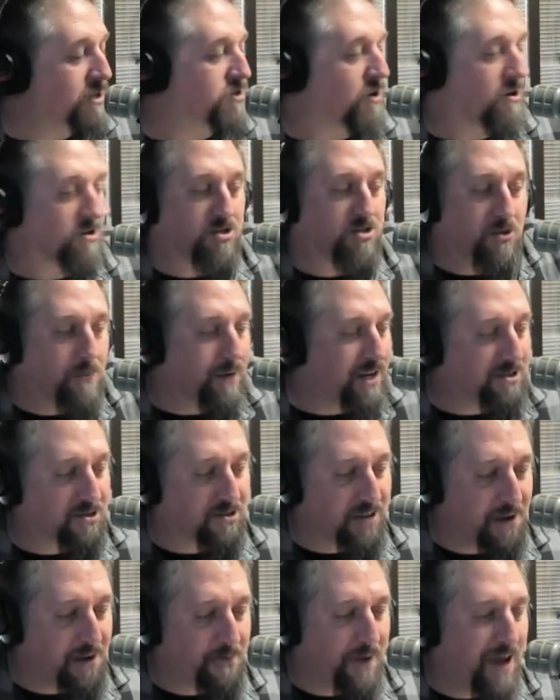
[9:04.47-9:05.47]
We saw too many
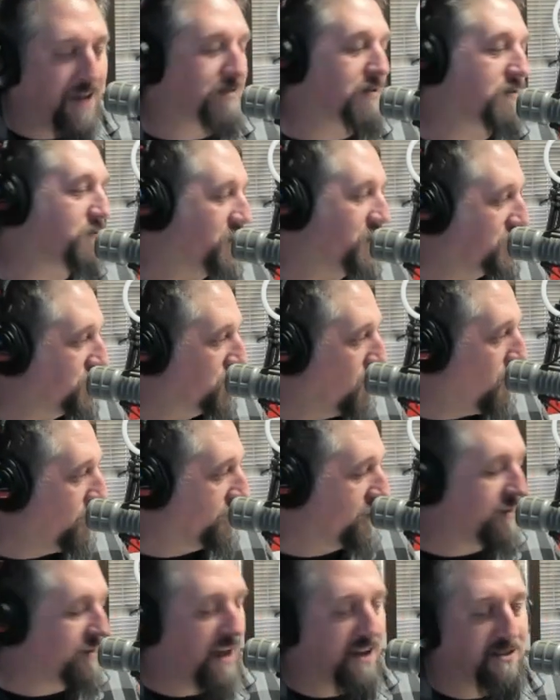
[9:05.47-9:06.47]
slant passes. We saw
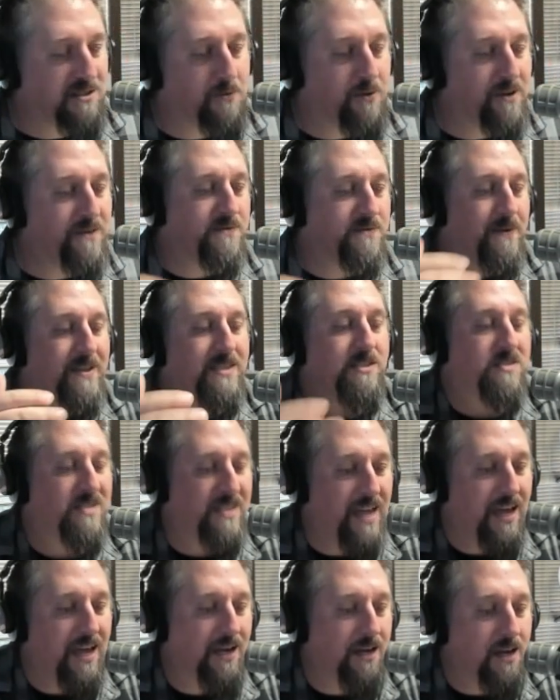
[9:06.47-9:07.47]
all the things that we've been
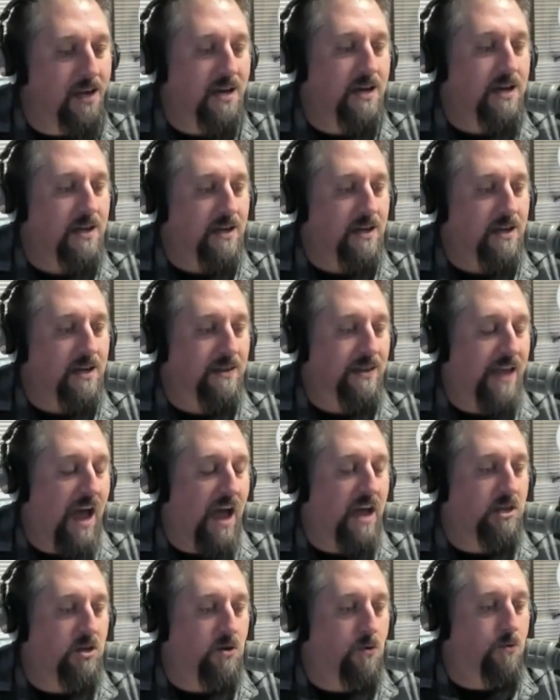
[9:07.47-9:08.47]
seeing
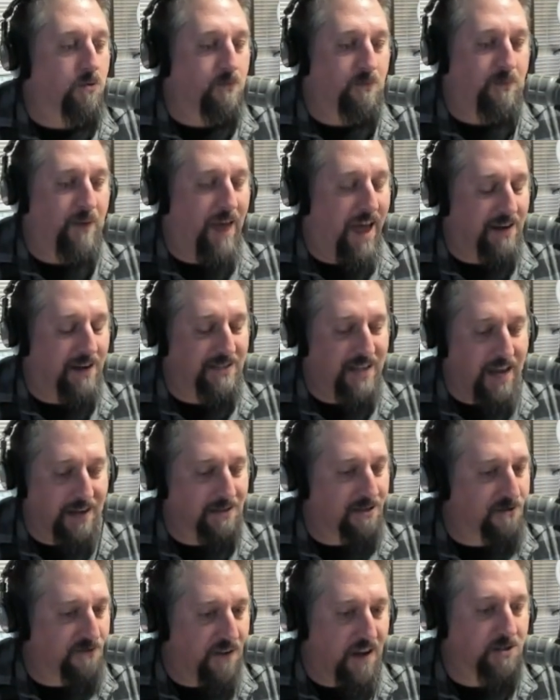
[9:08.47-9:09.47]
that
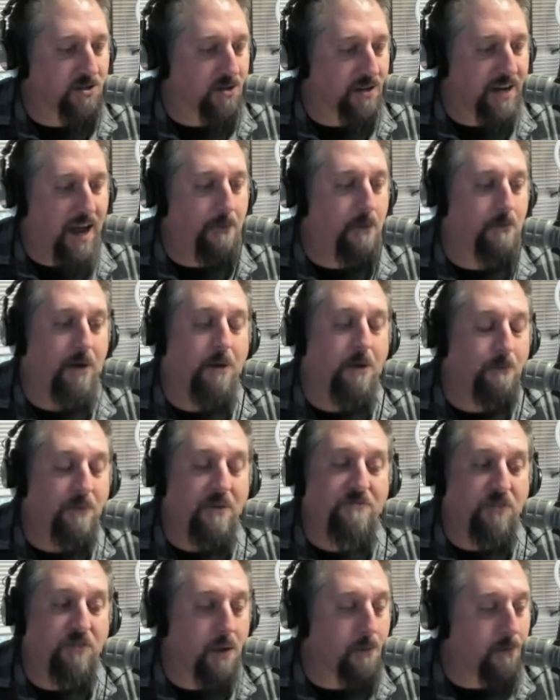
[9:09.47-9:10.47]
Texas fans are unhappy about.
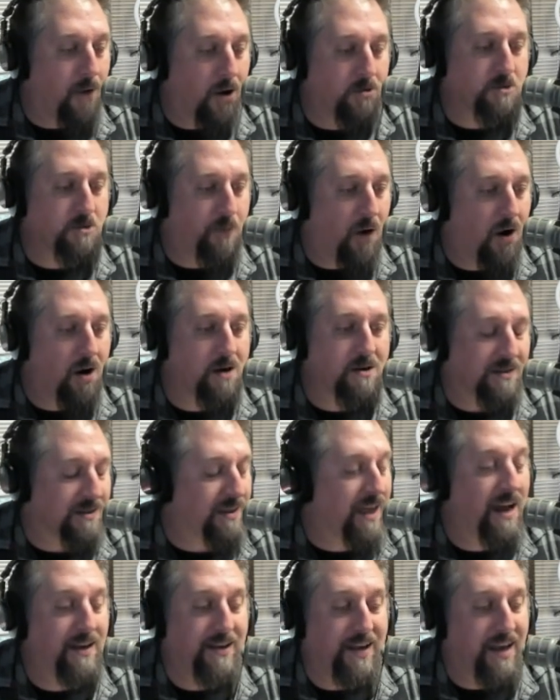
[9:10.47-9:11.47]
But for the most
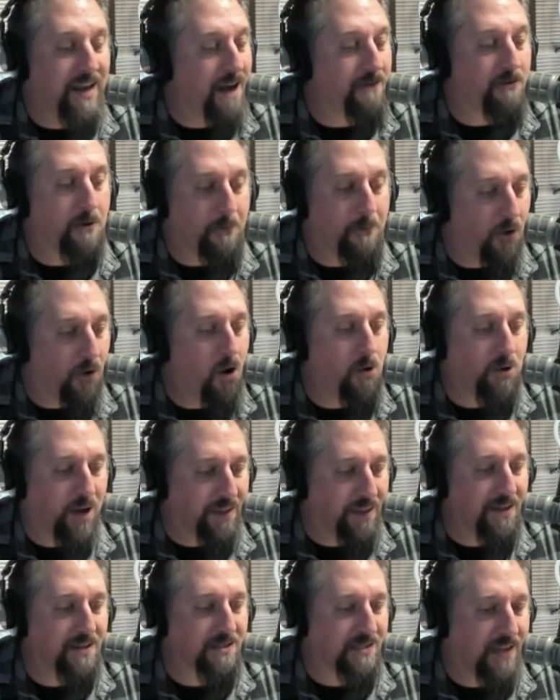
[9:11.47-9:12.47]
part, they never broke
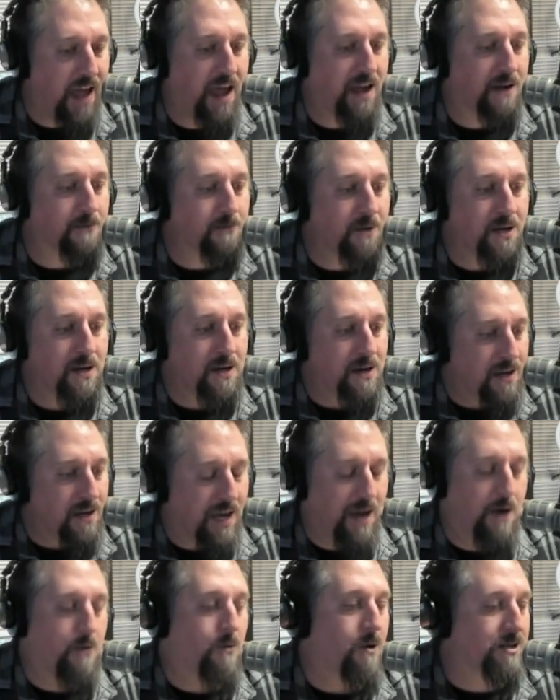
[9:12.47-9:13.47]
in this game.
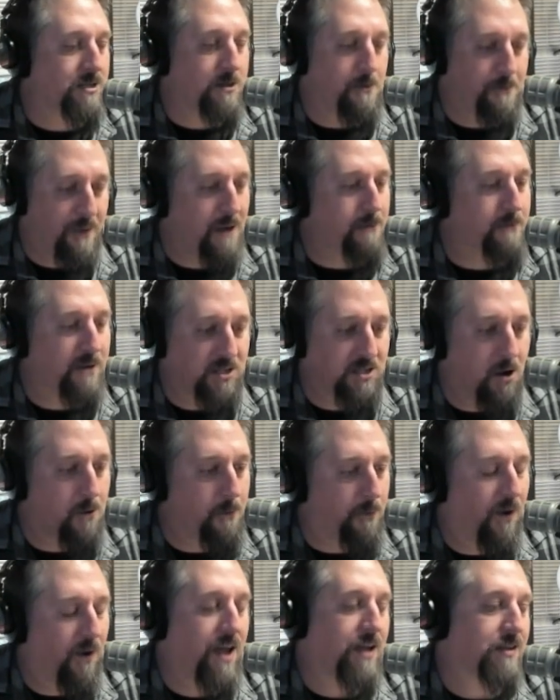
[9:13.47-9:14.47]
It was a bend but
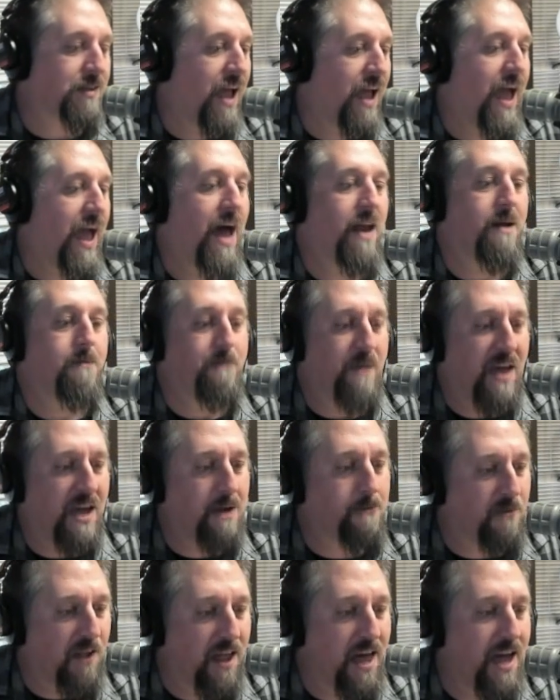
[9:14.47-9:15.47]
don't break. They had a
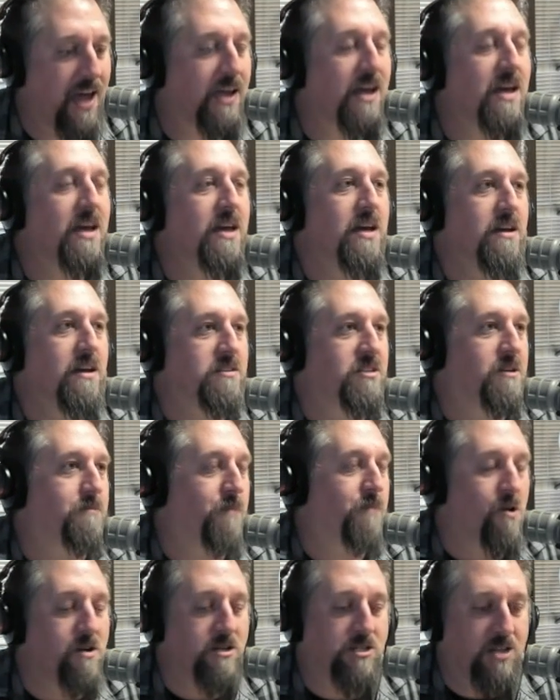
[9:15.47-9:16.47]
big play to
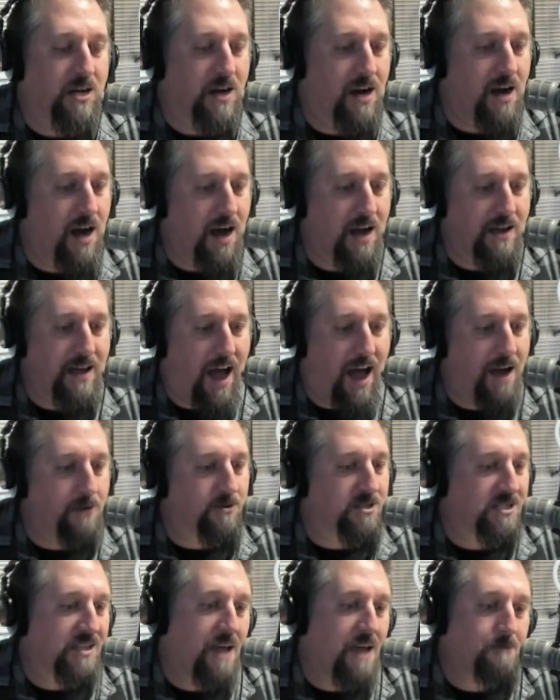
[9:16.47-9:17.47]
push
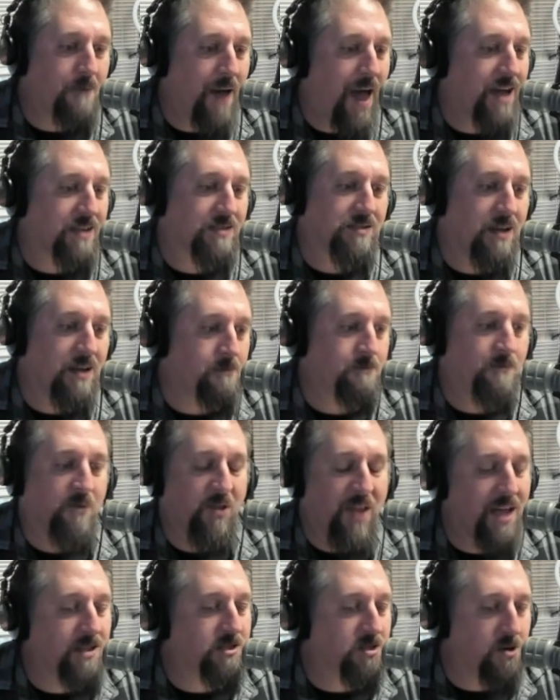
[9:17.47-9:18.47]
Iowa State back that
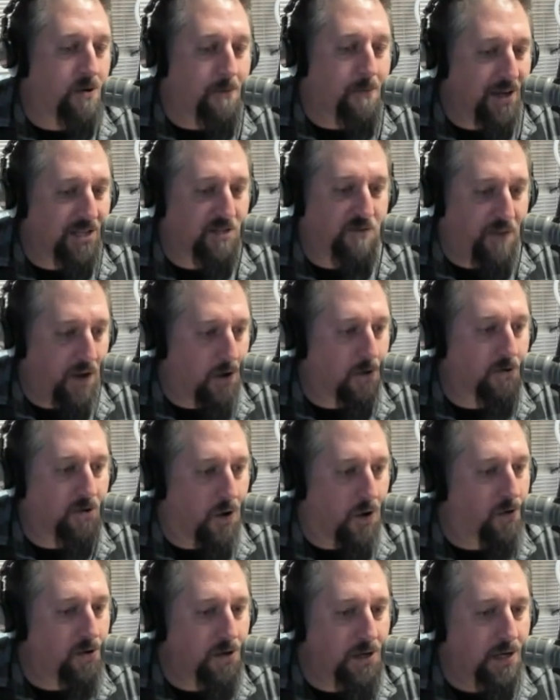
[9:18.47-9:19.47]
led to a missed field
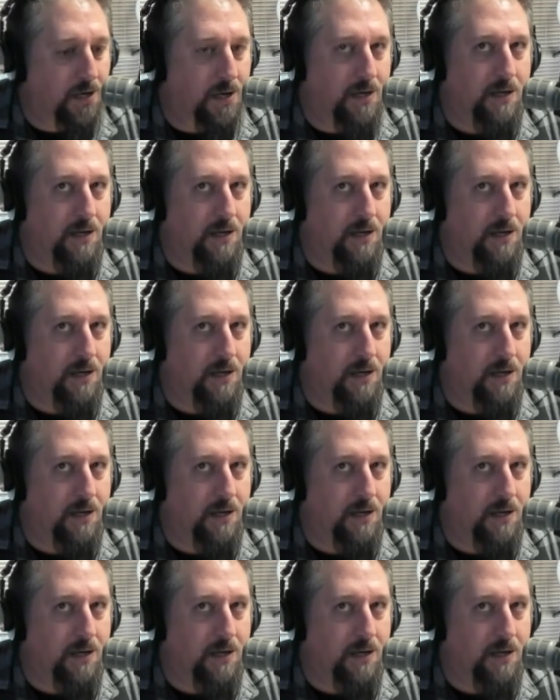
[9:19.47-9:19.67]
goal.